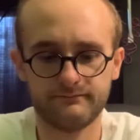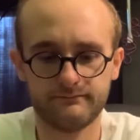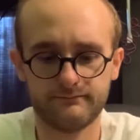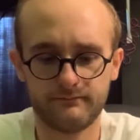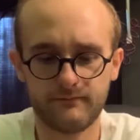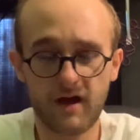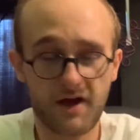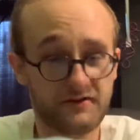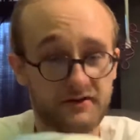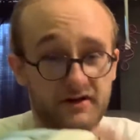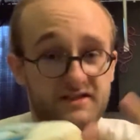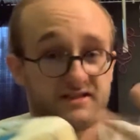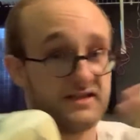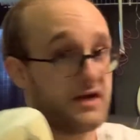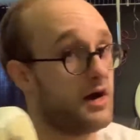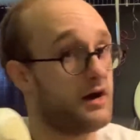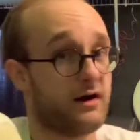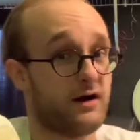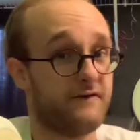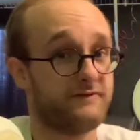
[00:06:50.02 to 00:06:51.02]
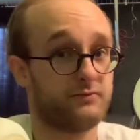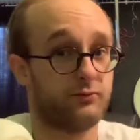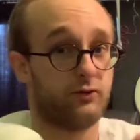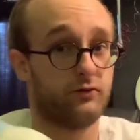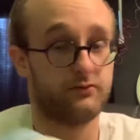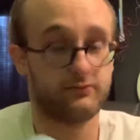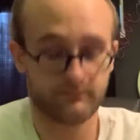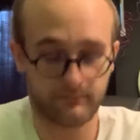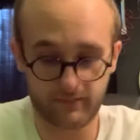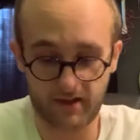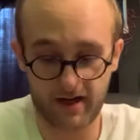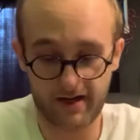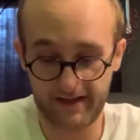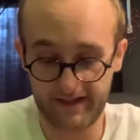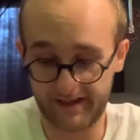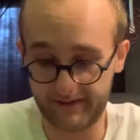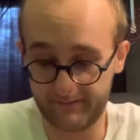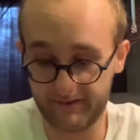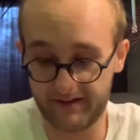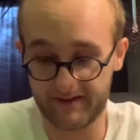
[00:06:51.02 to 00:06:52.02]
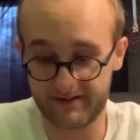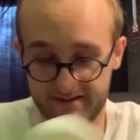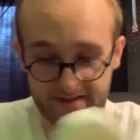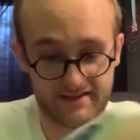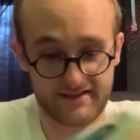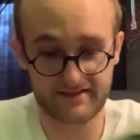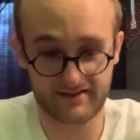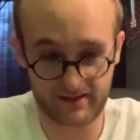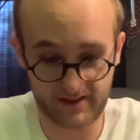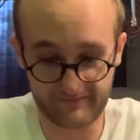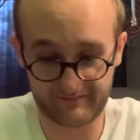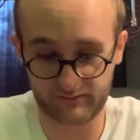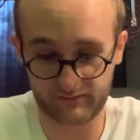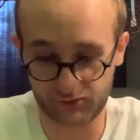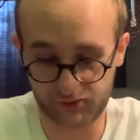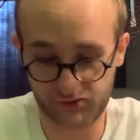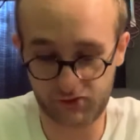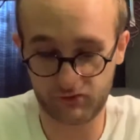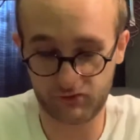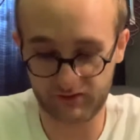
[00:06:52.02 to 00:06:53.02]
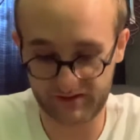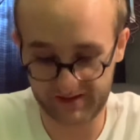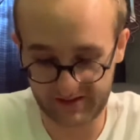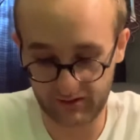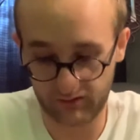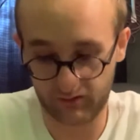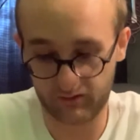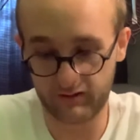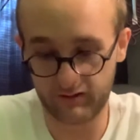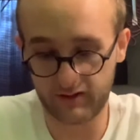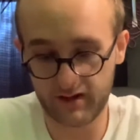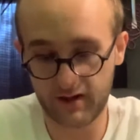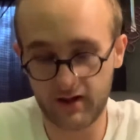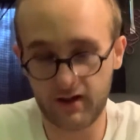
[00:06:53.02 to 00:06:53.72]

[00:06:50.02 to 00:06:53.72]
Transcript: Not that it's not comfortable by any means. It is a comfortable shoe still.